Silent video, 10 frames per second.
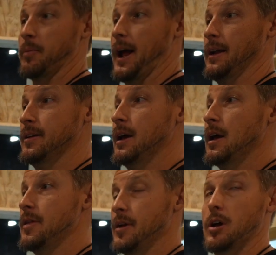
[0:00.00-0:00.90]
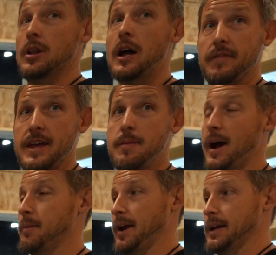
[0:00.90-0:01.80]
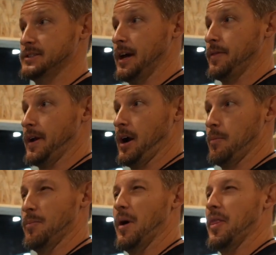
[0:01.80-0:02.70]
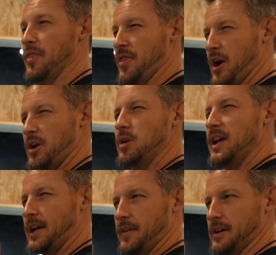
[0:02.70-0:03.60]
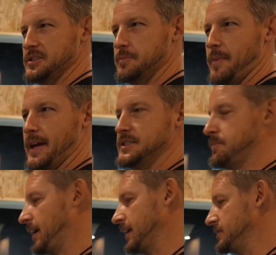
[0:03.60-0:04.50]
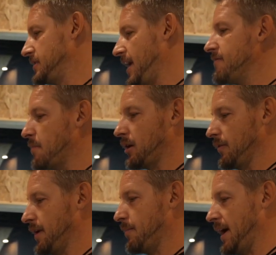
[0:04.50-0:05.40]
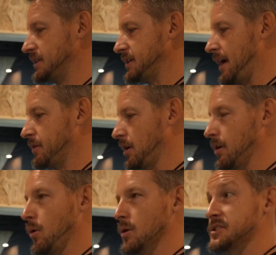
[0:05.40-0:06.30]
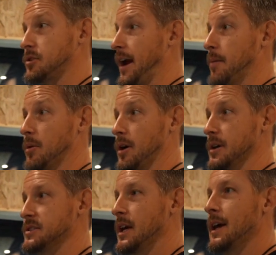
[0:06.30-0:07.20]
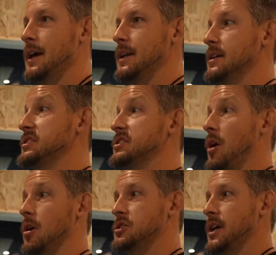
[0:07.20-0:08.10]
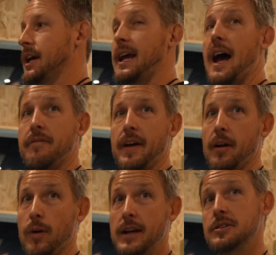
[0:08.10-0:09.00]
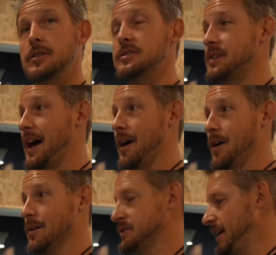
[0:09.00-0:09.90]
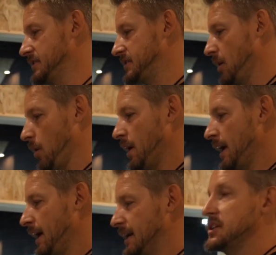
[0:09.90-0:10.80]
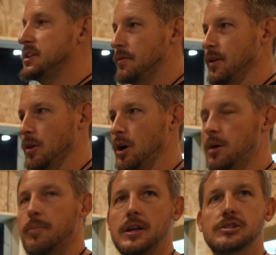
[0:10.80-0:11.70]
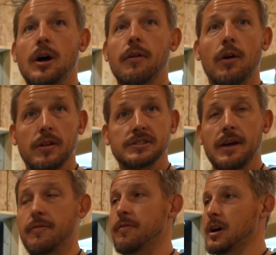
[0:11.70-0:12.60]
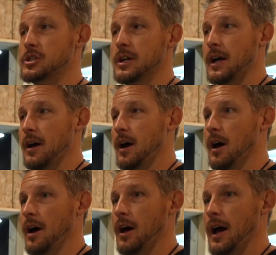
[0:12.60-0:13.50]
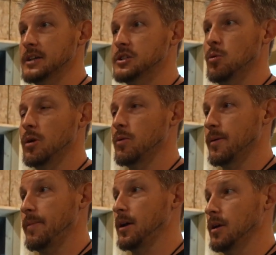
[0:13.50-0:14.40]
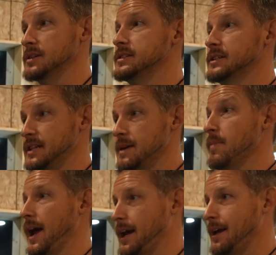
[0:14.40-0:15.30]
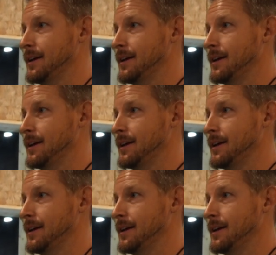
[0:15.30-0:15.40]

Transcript: brand. There are a lot of e-bike brands out there, but they're unique in their space because they've modeled their bikes after old scramblers, nostalgic cafe racer styles. And so it's a different look, but you still have all the same function as you would with a pedal assist e-bike.